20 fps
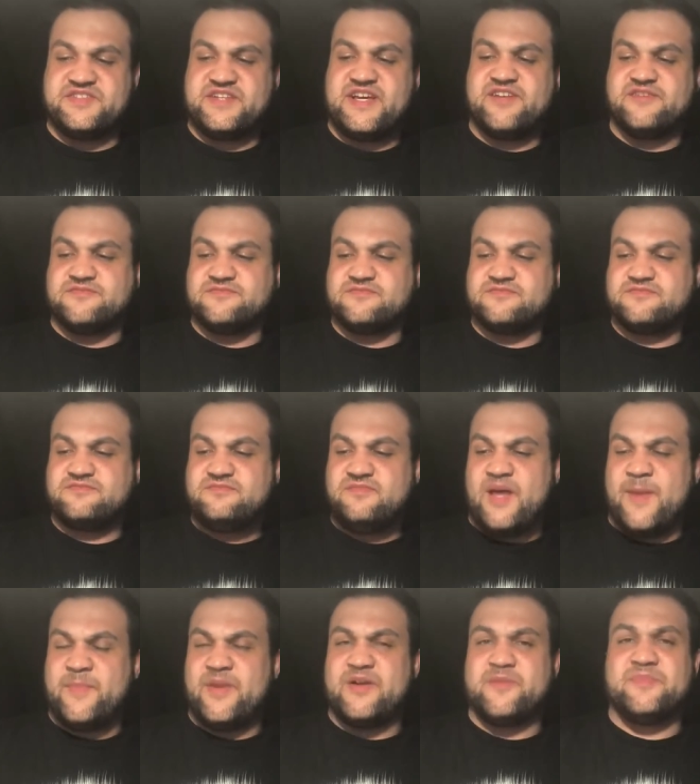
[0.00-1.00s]
I don't,
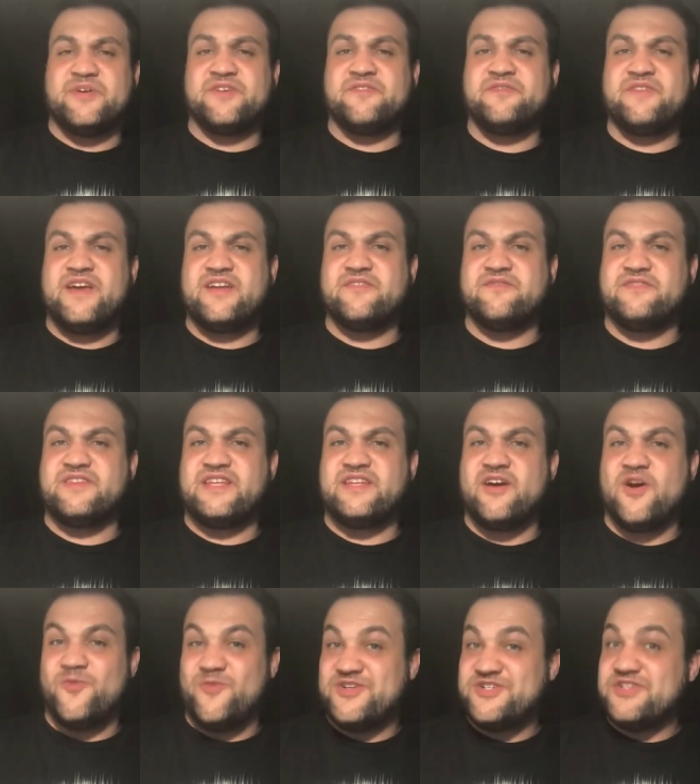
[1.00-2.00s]
I'm not a big fan of the
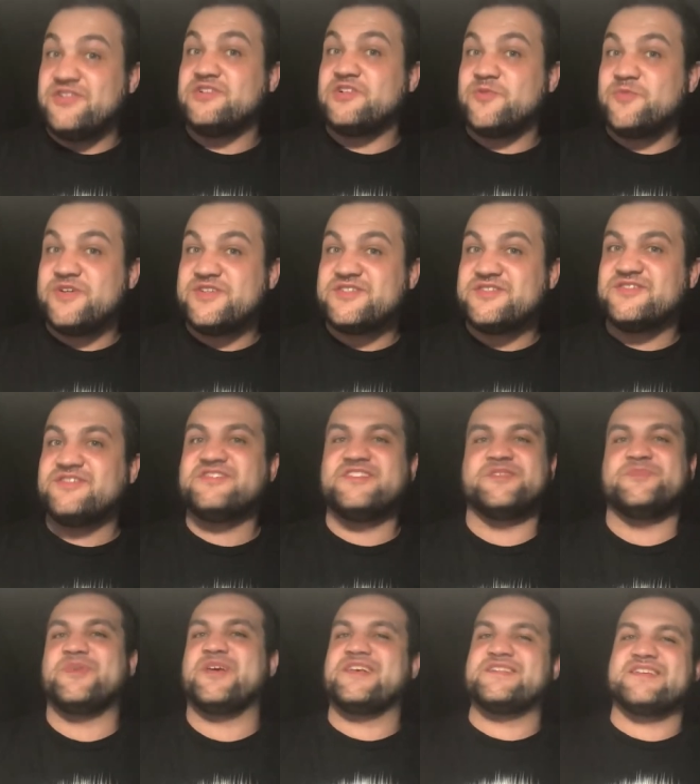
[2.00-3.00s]
original originals,
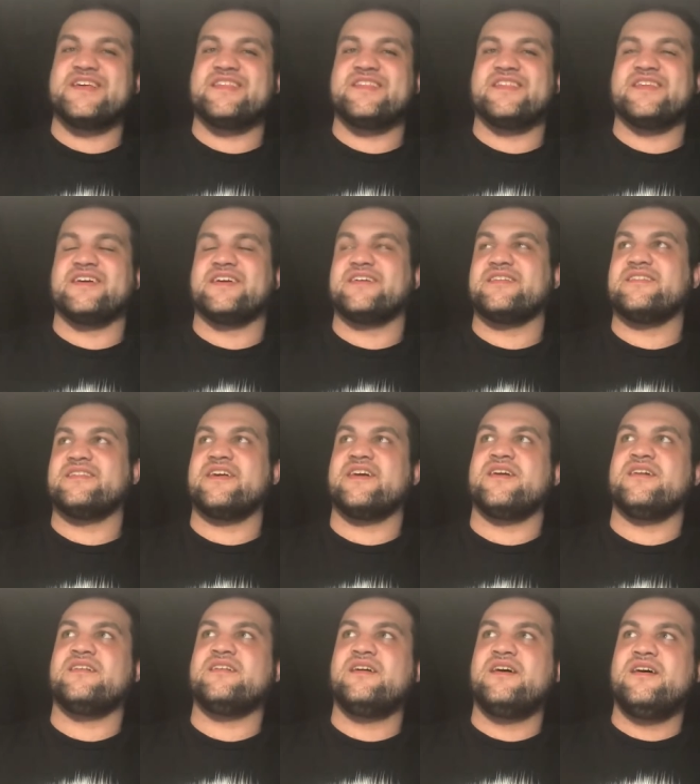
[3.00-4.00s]
just because I think
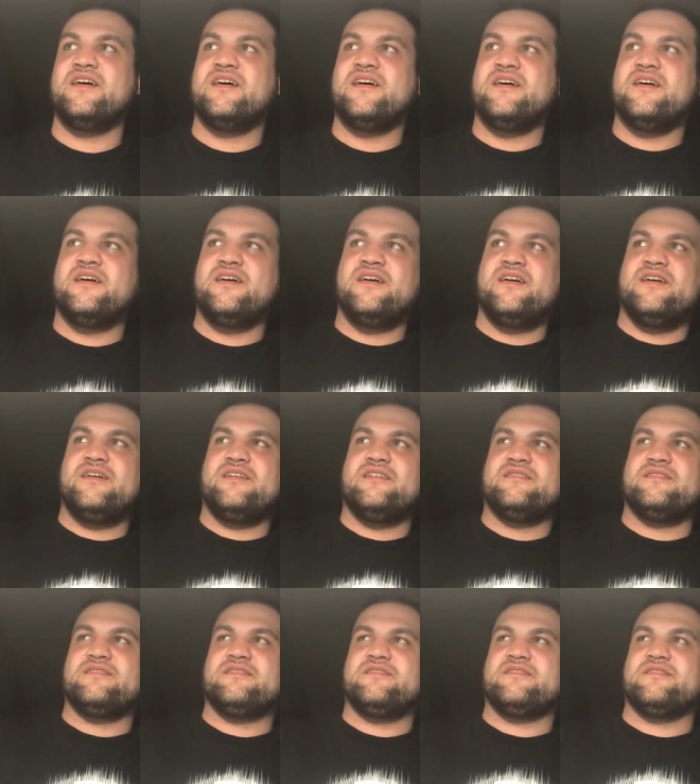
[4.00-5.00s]
that
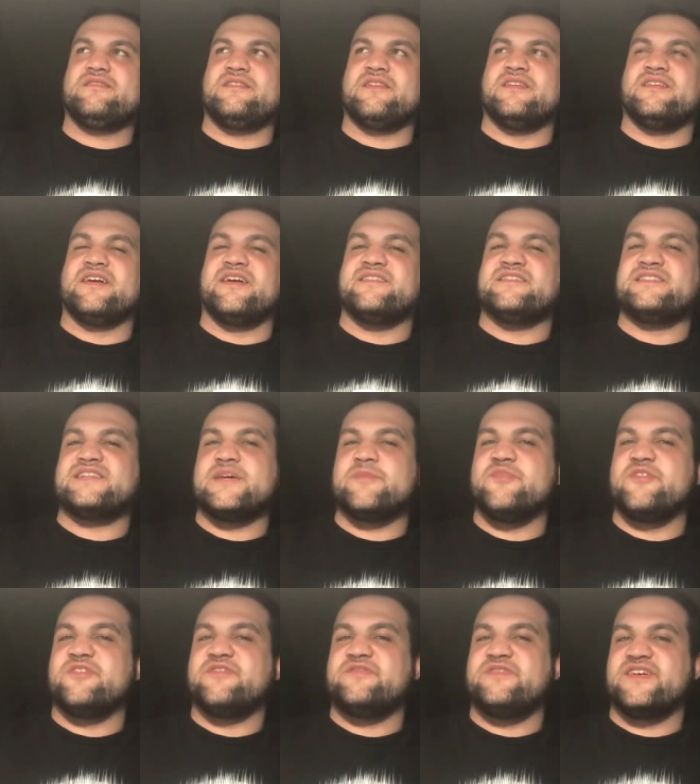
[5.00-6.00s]
the
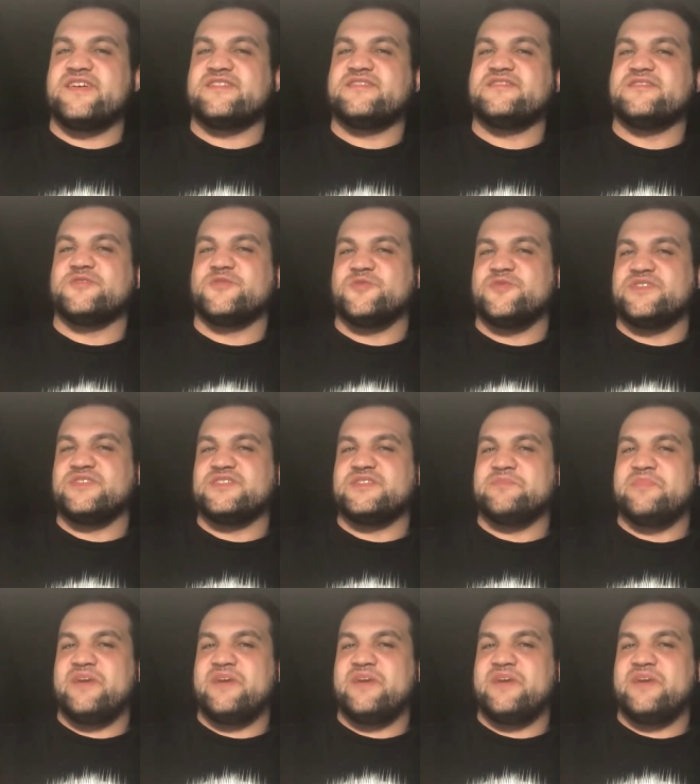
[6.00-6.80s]
lightsaber effects look really